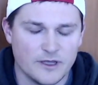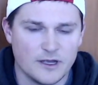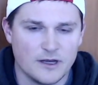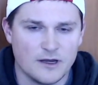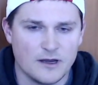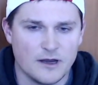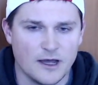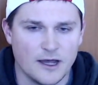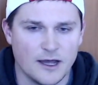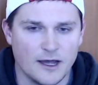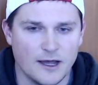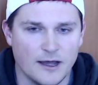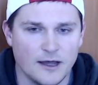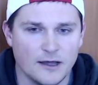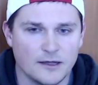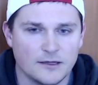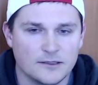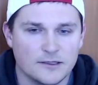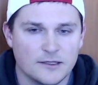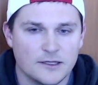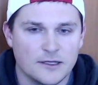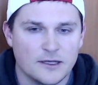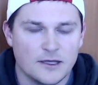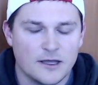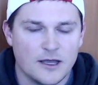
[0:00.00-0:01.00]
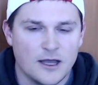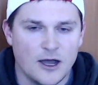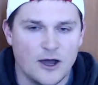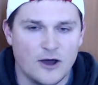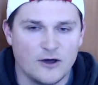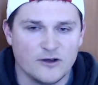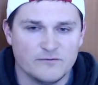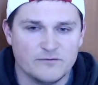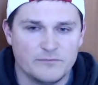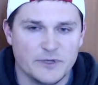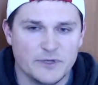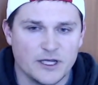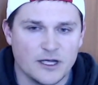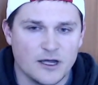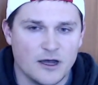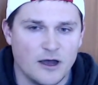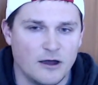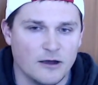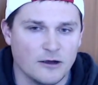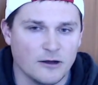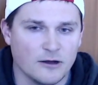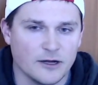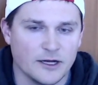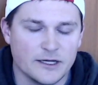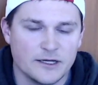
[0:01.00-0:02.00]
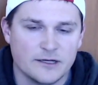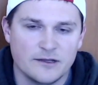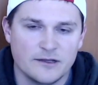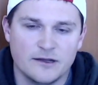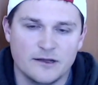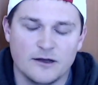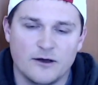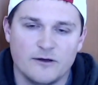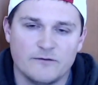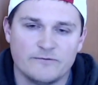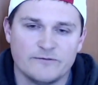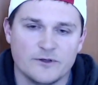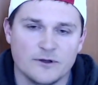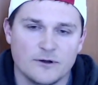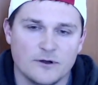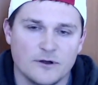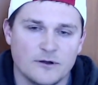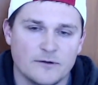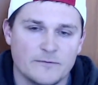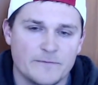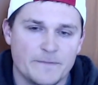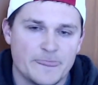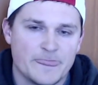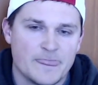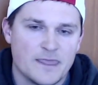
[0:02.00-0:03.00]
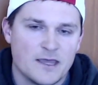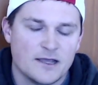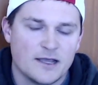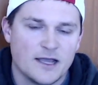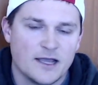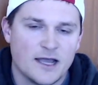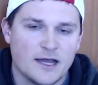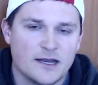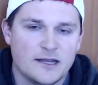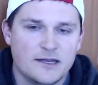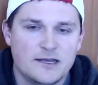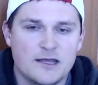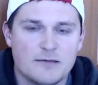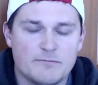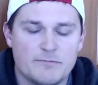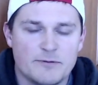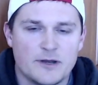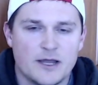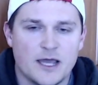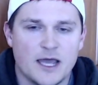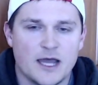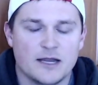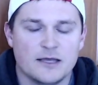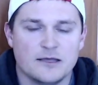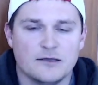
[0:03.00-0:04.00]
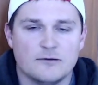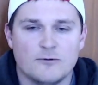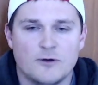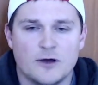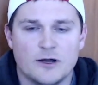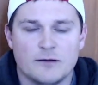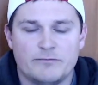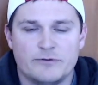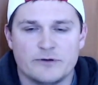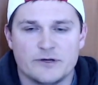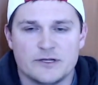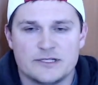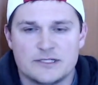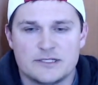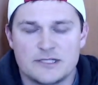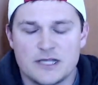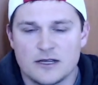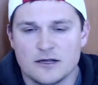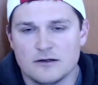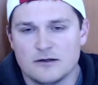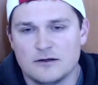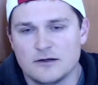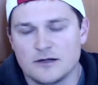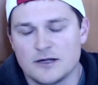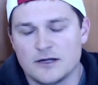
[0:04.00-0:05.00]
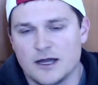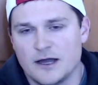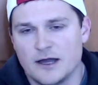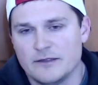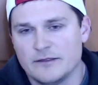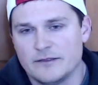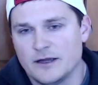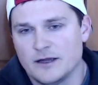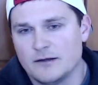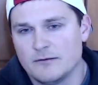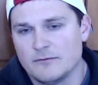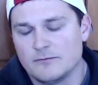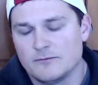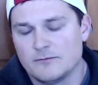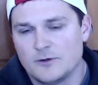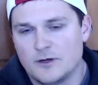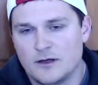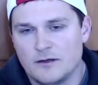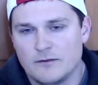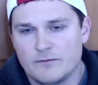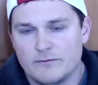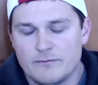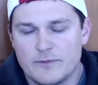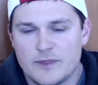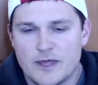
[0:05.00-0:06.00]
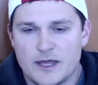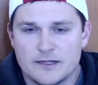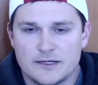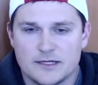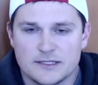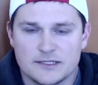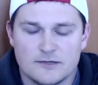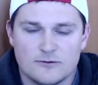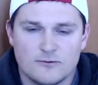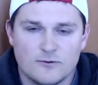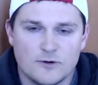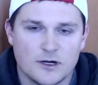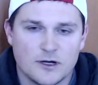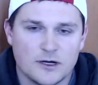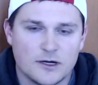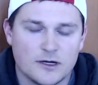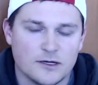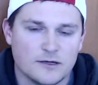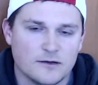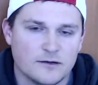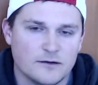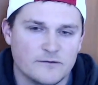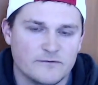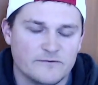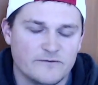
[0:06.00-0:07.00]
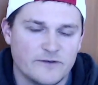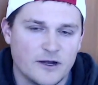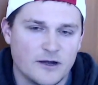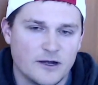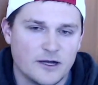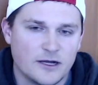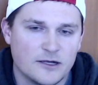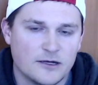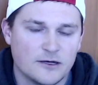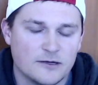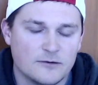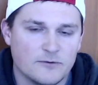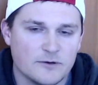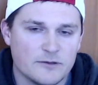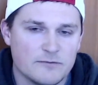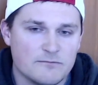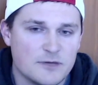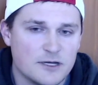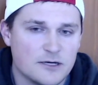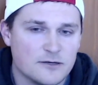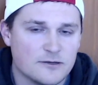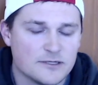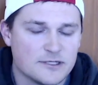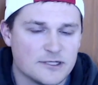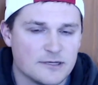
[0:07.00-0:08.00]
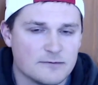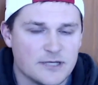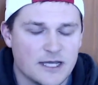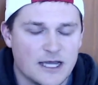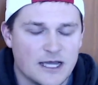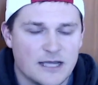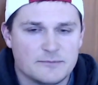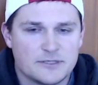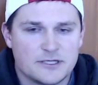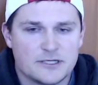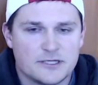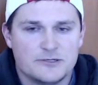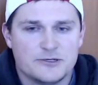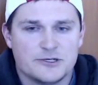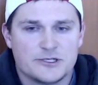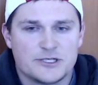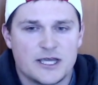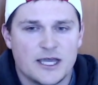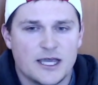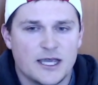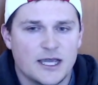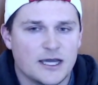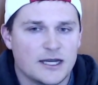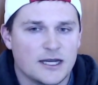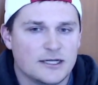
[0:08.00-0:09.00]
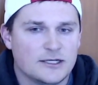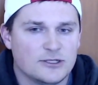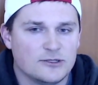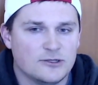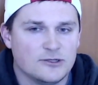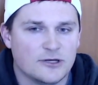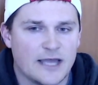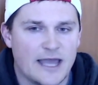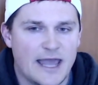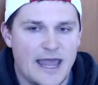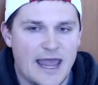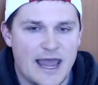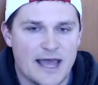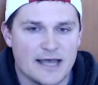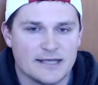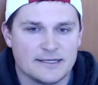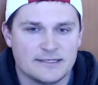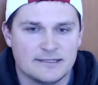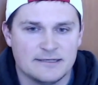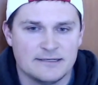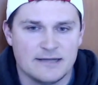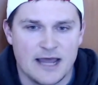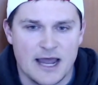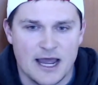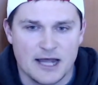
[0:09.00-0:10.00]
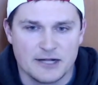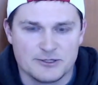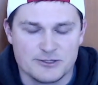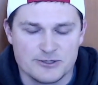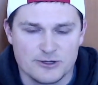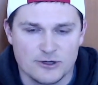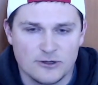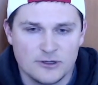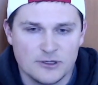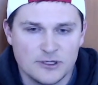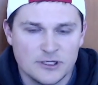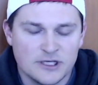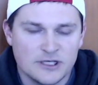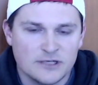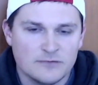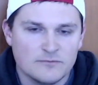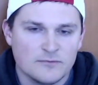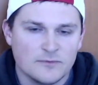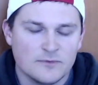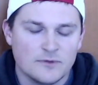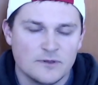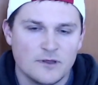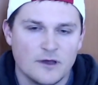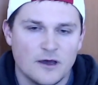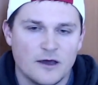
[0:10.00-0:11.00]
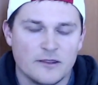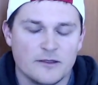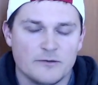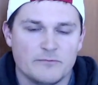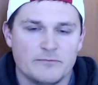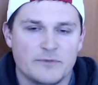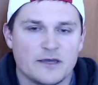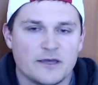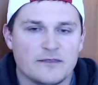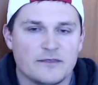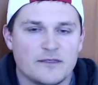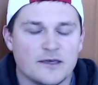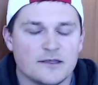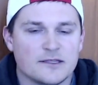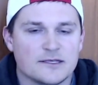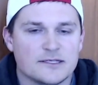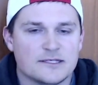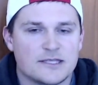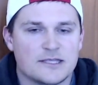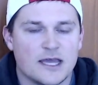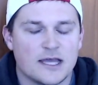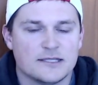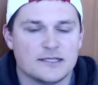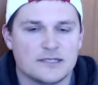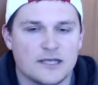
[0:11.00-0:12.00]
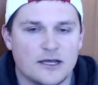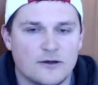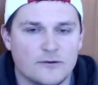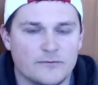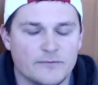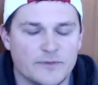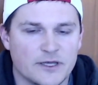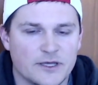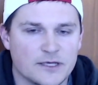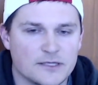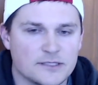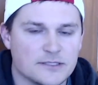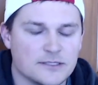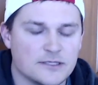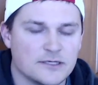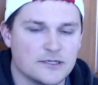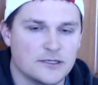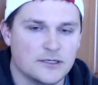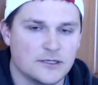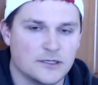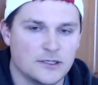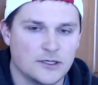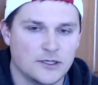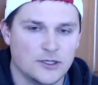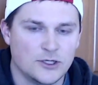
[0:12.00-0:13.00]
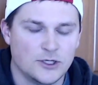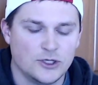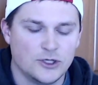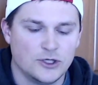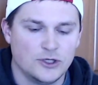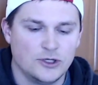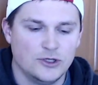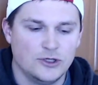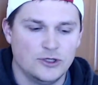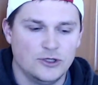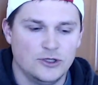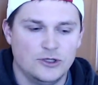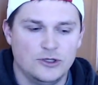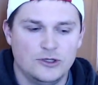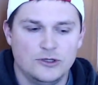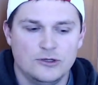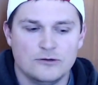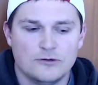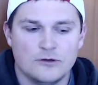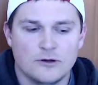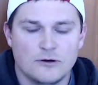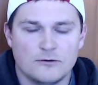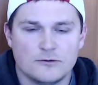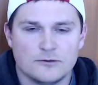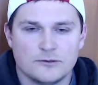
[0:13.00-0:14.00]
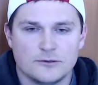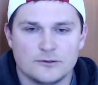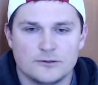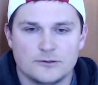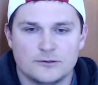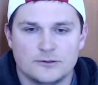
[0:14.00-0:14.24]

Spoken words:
out of being hungry. If they're kind of nipping at it, you want to put a stinger hook on there. Well, that doesn't work very good with minnows sometimes, because you just can't get it to look as natural. The other big thing that stands out is you don't